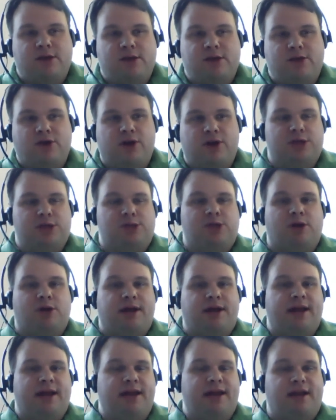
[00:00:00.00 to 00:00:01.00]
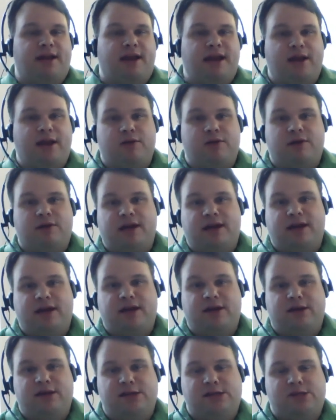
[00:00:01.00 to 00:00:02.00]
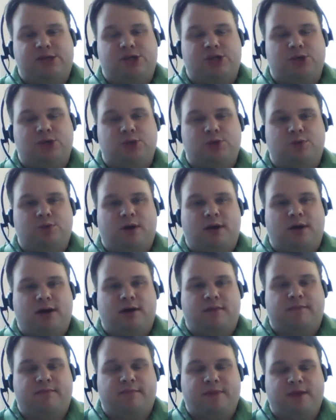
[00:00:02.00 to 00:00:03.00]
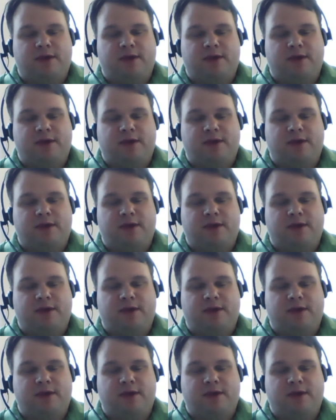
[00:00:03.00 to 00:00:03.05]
you're going to start getting layer-ins to